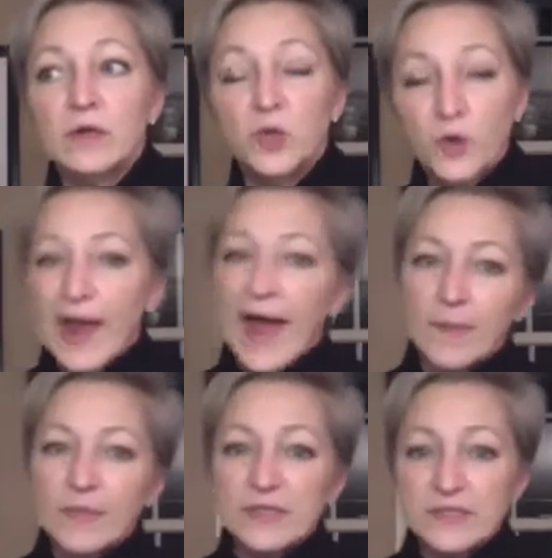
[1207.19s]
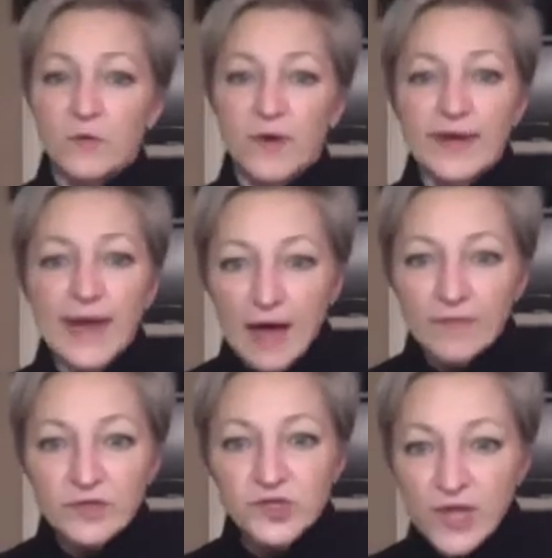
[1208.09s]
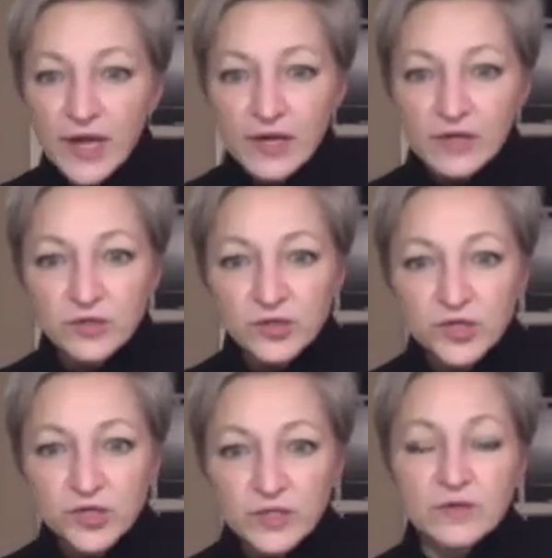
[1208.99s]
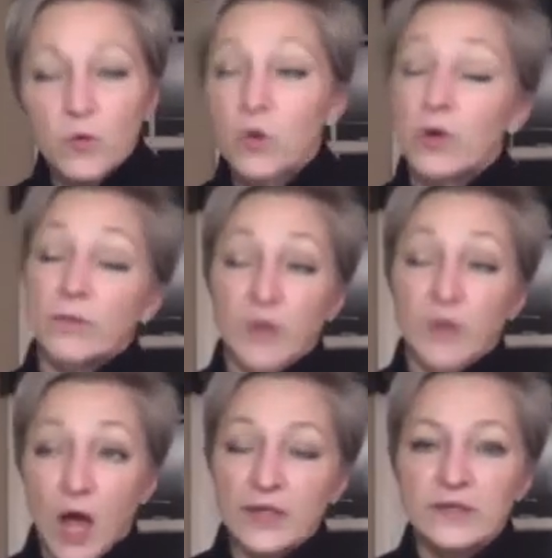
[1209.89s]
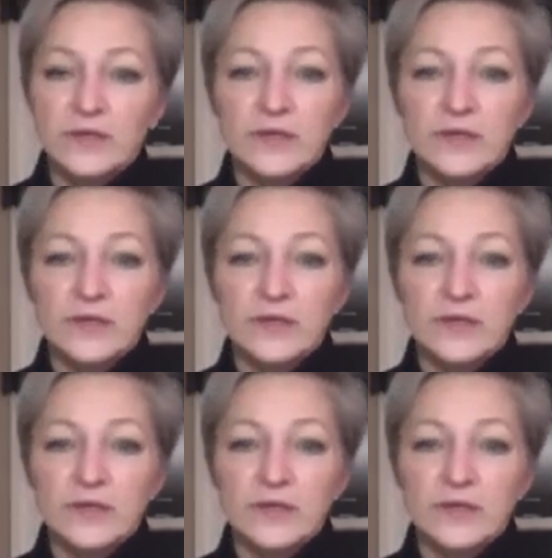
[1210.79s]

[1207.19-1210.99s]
your habits are going to have to change, or not,